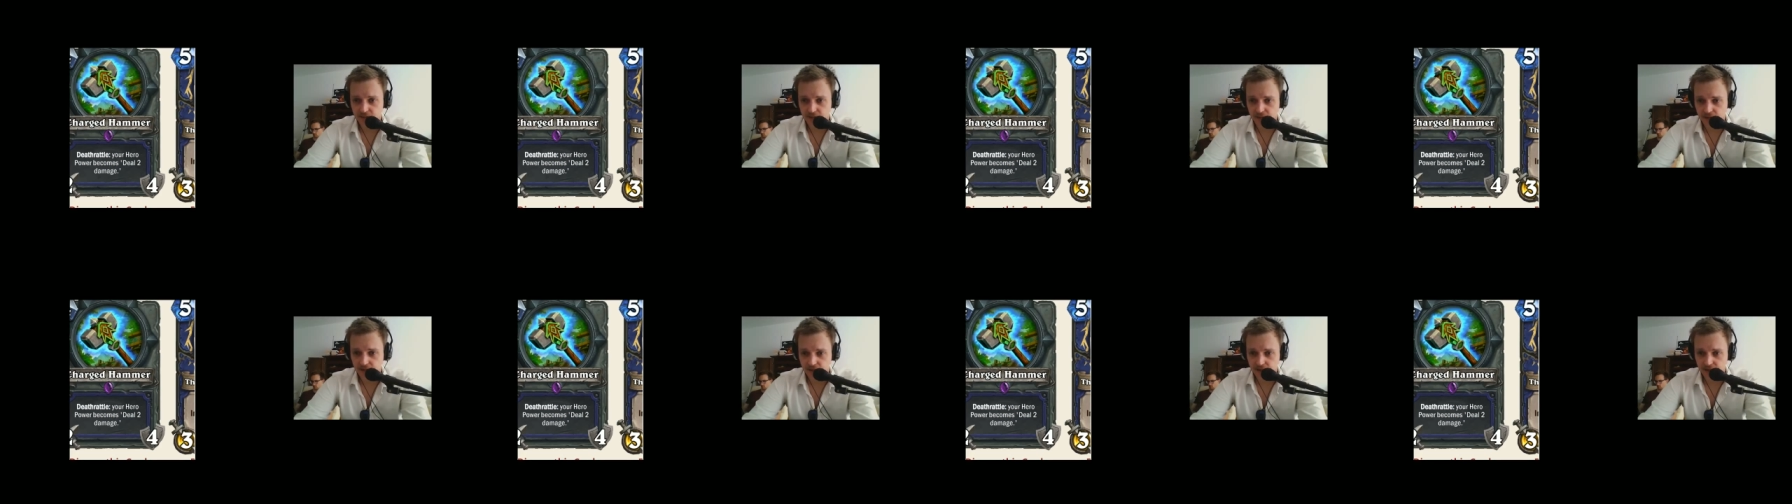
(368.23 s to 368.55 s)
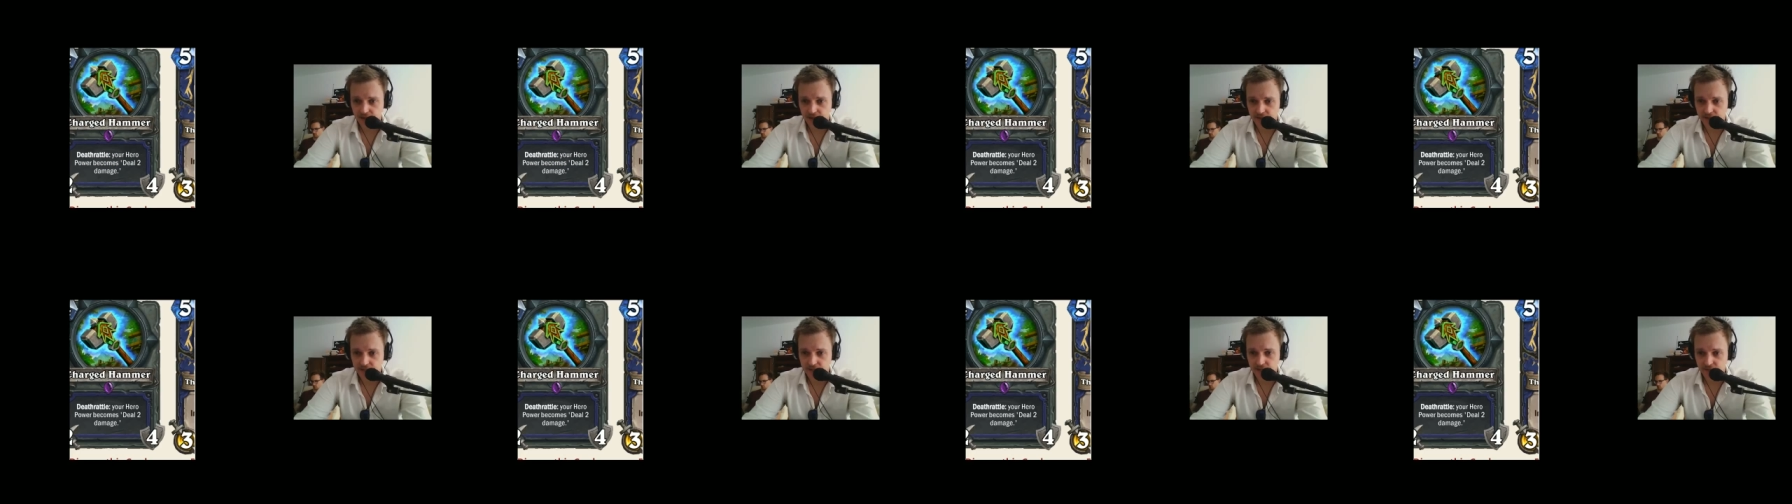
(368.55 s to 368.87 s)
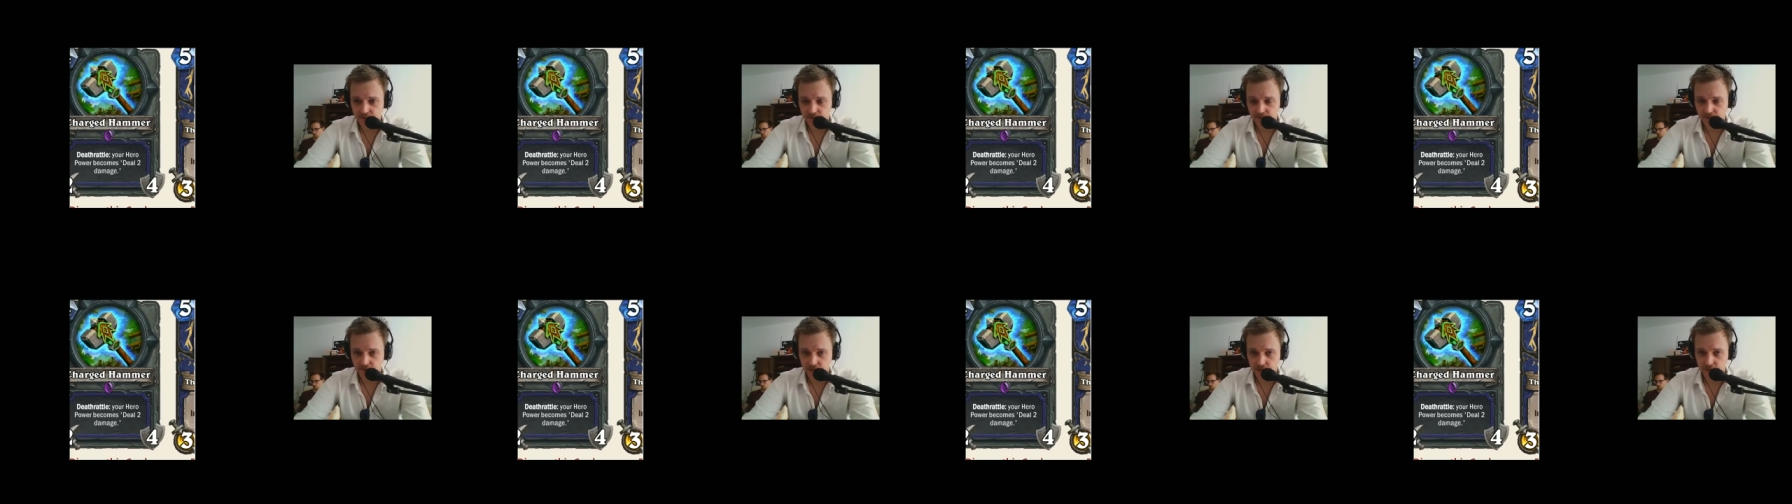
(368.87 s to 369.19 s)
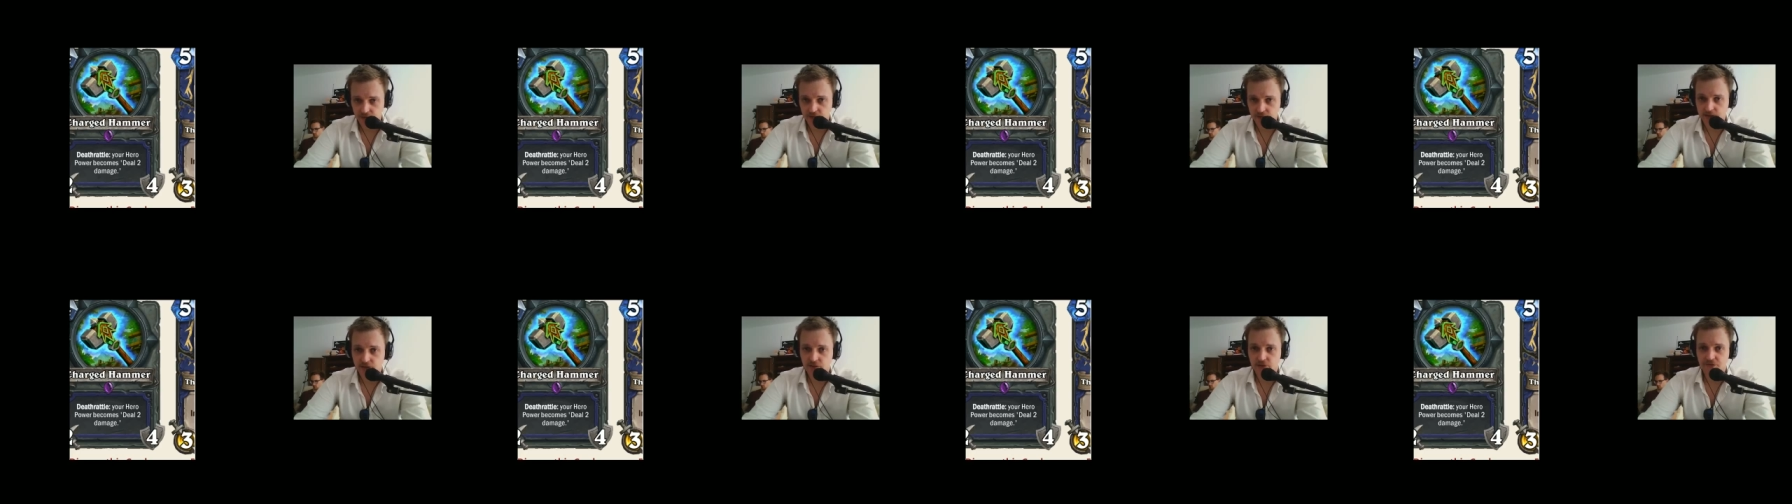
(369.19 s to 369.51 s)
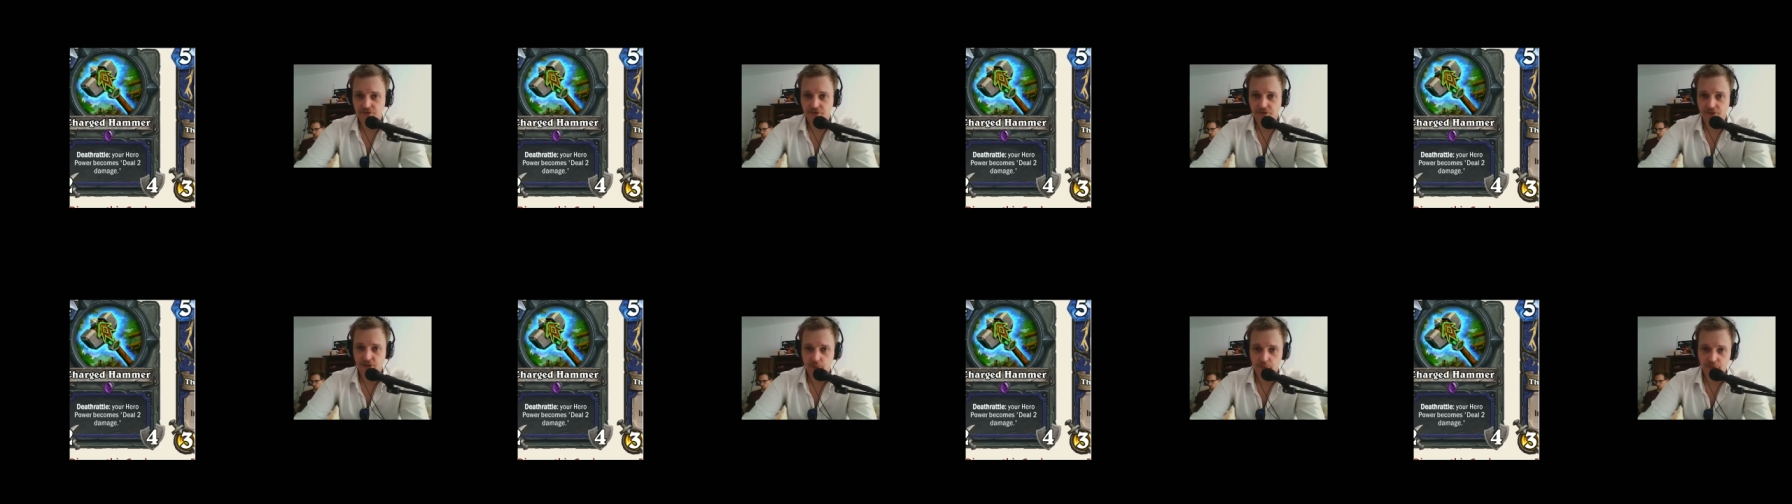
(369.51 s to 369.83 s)
It's now
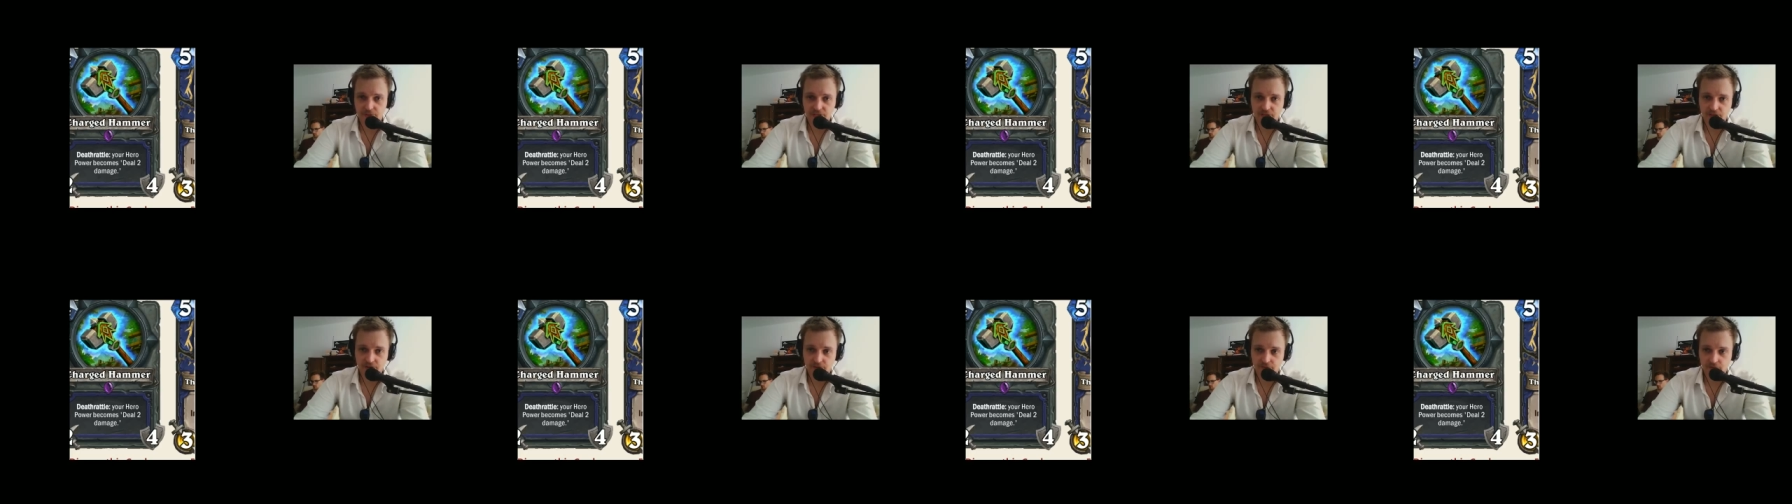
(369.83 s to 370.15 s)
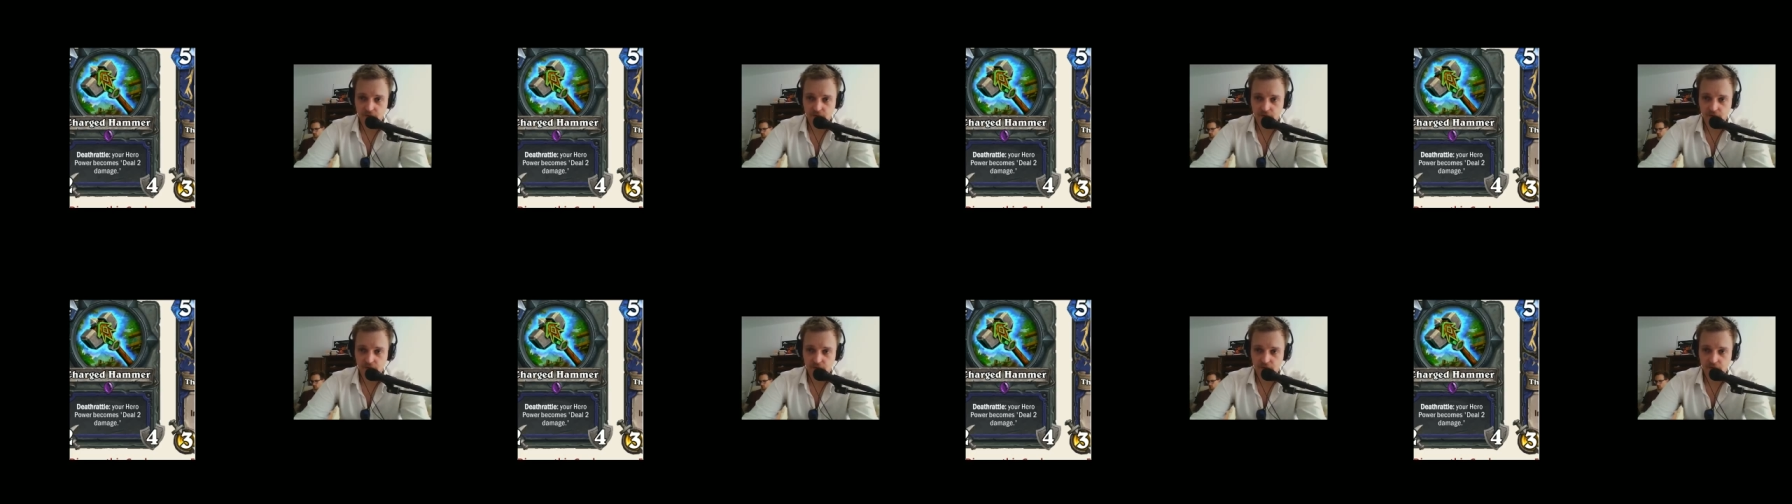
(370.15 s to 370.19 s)
Shaman